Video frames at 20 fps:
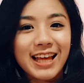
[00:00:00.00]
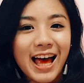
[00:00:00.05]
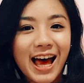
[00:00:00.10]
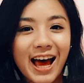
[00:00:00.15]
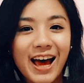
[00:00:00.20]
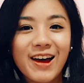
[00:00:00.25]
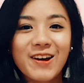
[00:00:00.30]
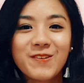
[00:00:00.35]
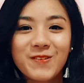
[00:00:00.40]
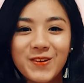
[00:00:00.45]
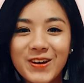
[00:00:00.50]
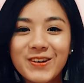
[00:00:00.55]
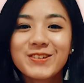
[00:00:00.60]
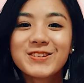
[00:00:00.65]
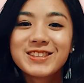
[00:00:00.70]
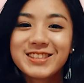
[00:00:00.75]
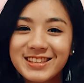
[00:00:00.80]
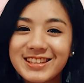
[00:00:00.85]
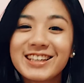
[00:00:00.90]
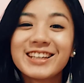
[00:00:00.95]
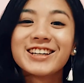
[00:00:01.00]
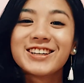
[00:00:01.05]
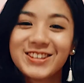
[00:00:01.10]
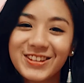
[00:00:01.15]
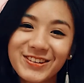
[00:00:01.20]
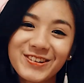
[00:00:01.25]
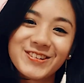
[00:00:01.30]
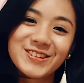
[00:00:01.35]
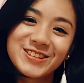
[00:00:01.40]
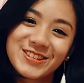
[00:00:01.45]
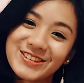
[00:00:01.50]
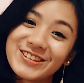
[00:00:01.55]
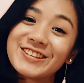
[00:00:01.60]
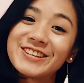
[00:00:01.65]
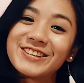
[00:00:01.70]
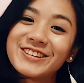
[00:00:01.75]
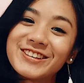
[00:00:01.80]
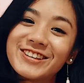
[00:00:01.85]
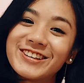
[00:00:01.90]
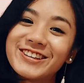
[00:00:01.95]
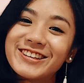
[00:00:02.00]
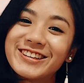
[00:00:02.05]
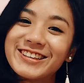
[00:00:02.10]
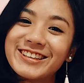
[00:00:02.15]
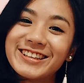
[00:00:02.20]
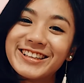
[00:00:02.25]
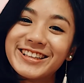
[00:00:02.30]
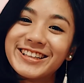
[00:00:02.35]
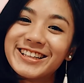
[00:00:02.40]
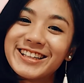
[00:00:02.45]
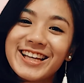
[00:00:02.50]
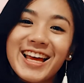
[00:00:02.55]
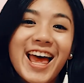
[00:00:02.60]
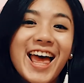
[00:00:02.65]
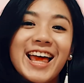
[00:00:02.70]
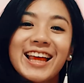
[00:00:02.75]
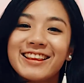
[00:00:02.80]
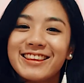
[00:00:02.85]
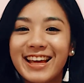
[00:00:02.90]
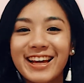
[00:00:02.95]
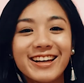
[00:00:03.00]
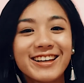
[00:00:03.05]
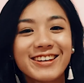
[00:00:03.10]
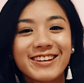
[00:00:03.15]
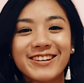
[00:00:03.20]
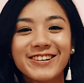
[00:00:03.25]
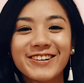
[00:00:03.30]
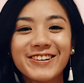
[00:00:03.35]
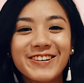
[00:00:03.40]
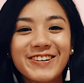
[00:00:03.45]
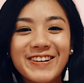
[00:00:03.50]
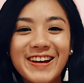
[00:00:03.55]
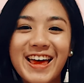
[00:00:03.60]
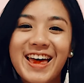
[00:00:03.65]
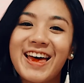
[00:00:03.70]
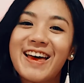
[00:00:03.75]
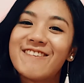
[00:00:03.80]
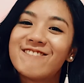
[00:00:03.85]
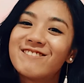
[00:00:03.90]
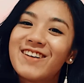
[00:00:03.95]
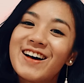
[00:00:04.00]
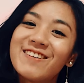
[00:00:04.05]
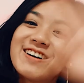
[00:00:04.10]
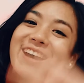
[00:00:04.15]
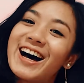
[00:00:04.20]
I will see you soon. Thank you and bye